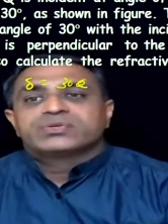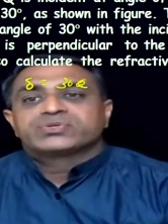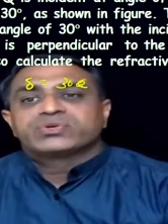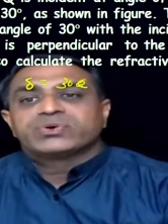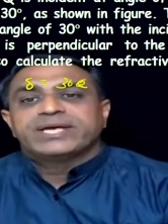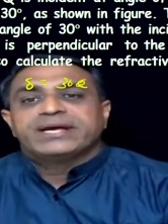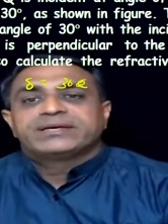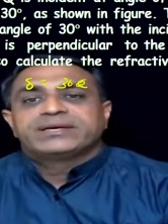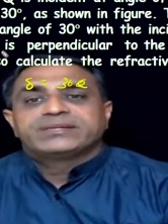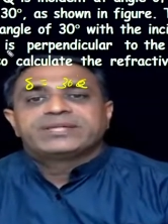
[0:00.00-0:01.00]
So
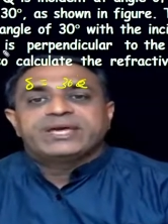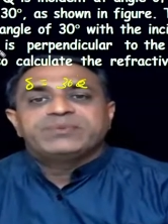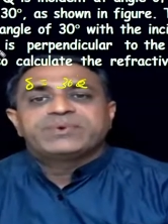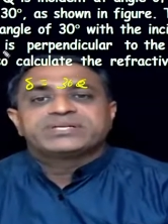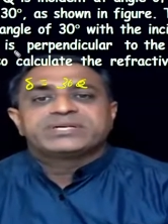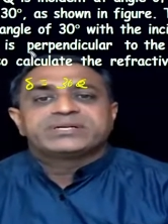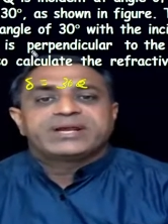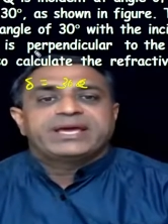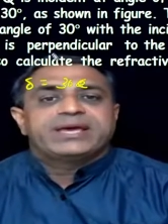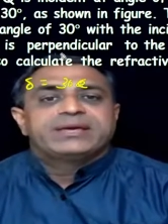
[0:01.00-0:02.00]
that the emergent
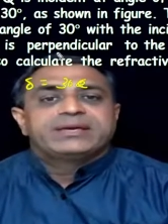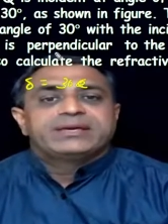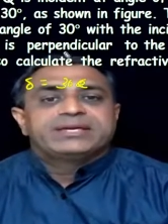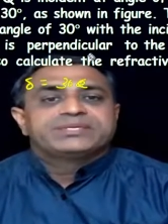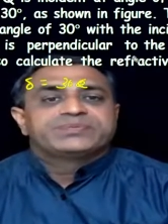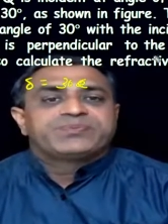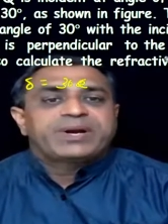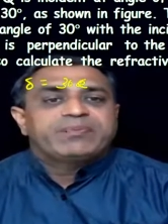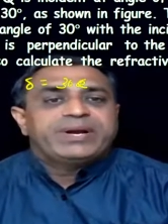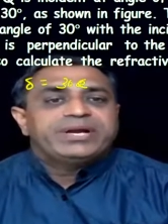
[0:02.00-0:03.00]
ray is
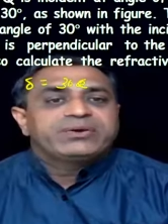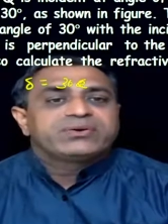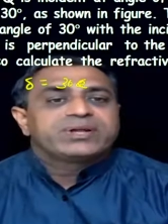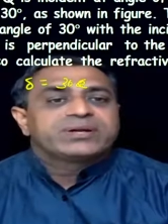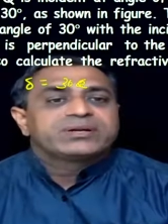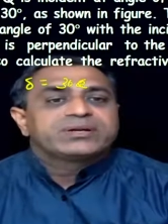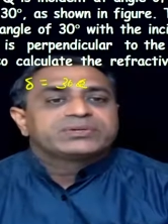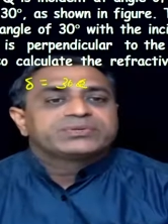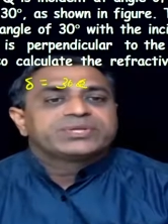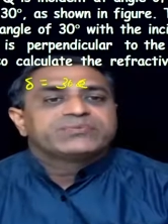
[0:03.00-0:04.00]
perpendicular
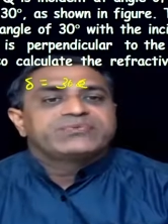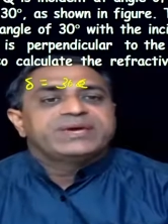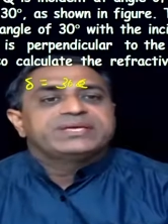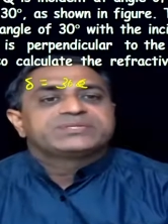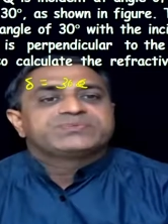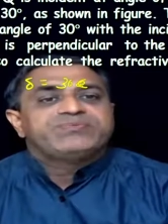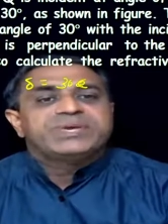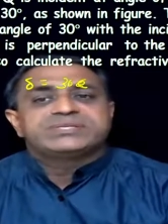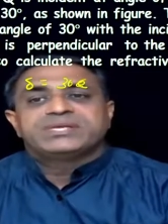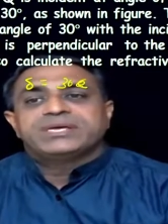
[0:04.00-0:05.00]
to the face
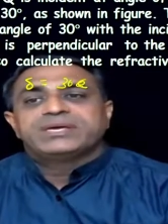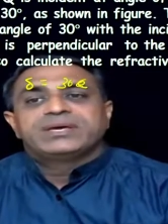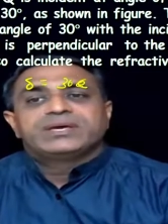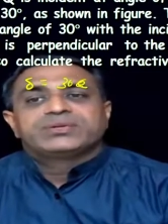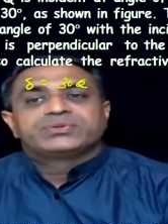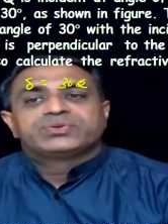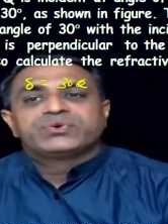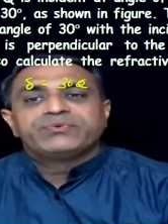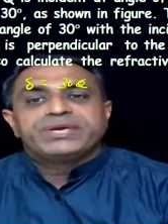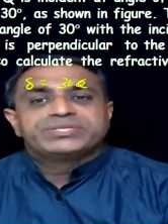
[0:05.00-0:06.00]
BC
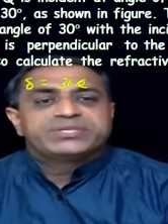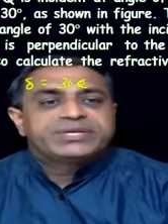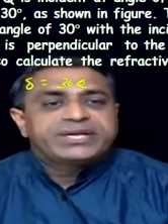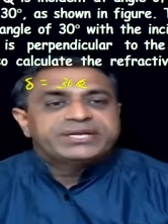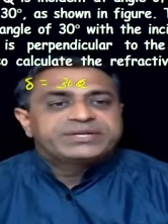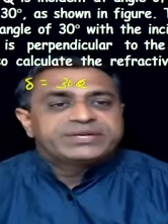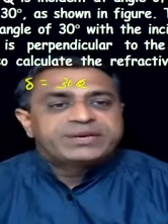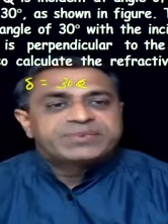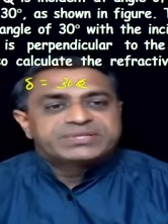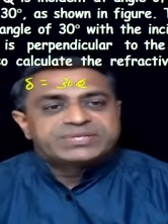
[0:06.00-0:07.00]
through which it
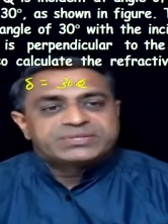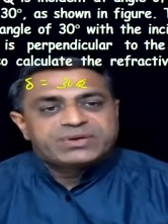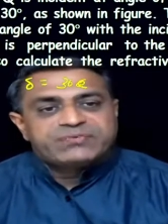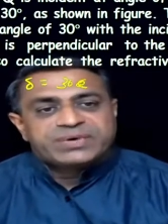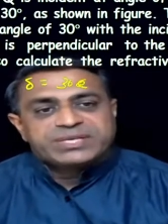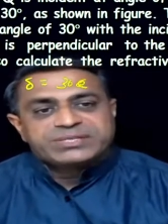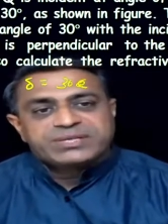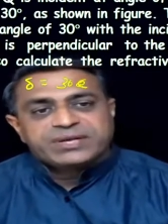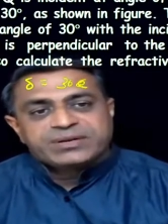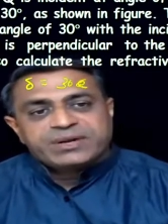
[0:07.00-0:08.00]
emerges. So if we
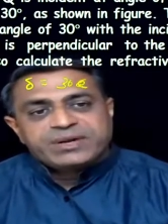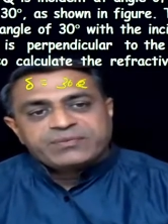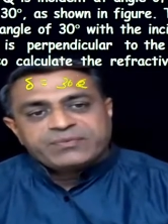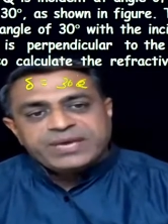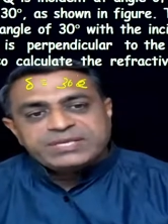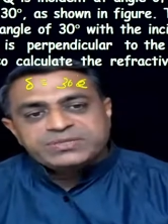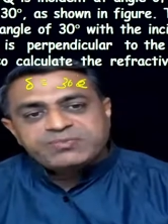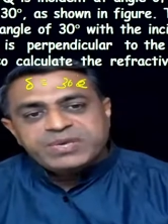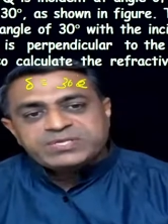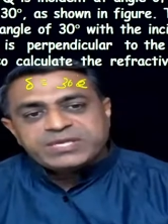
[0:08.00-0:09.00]
consider face
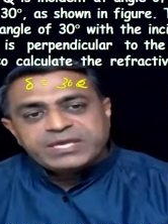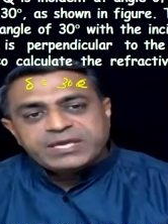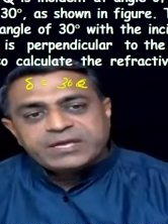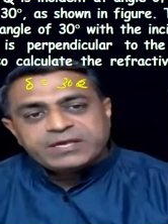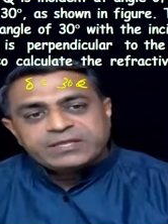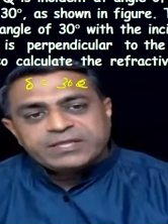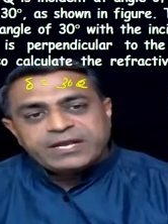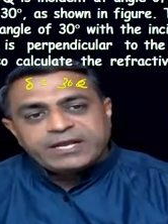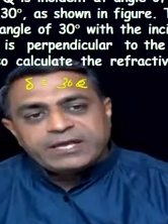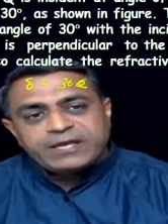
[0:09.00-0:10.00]
BC, then